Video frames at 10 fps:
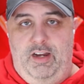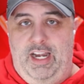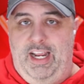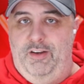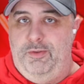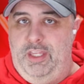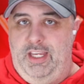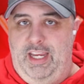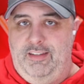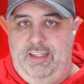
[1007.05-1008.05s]
And I don't think
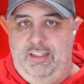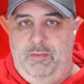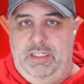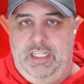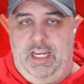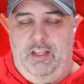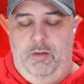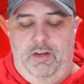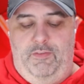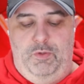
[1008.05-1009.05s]
Kansas City is going to be staying there.
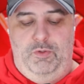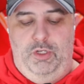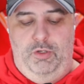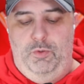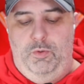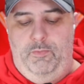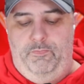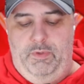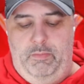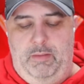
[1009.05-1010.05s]
But if you do,
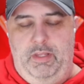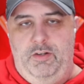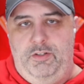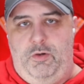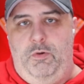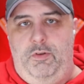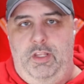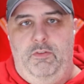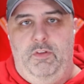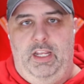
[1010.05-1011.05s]
maybe there's a corner that
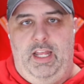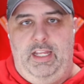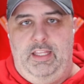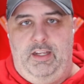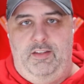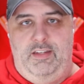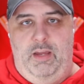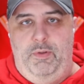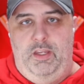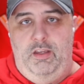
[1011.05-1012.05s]
you really like that can step
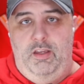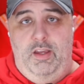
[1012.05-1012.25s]
in.